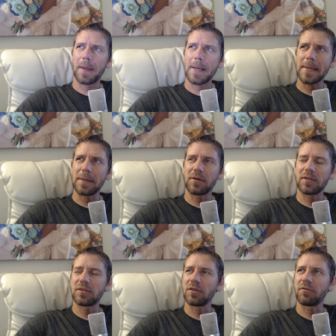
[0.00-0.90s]
In order
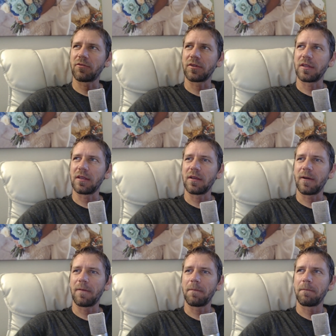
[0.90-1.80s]
to, for the,
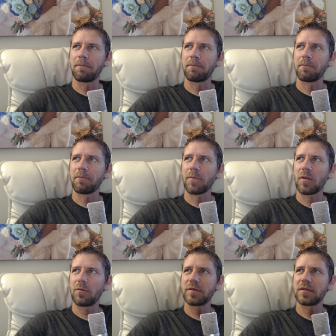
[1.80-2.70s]
um,
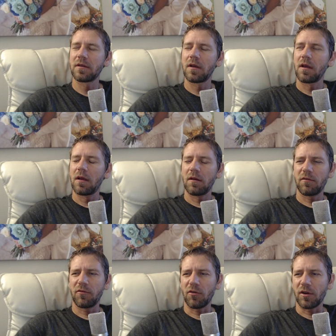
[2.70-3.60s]
oops,
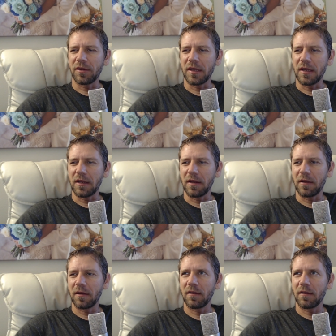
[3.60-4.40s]
for the,